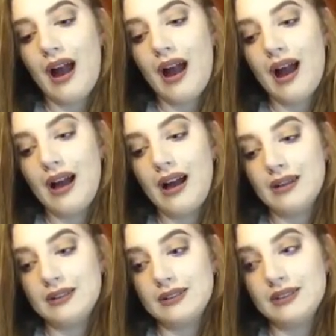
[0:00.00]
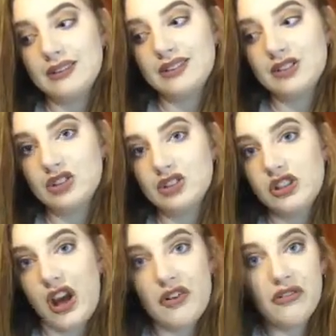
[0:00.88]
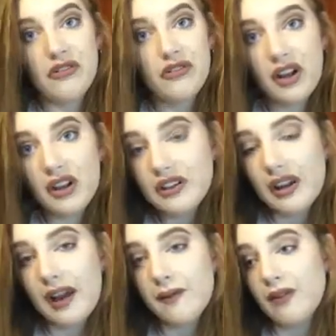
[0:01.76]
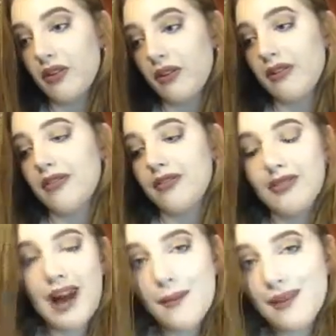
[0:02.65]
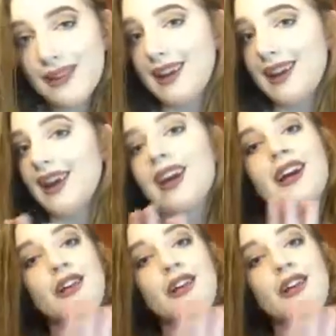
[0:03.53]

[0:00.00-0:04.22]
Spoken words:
have a fun time with all your family,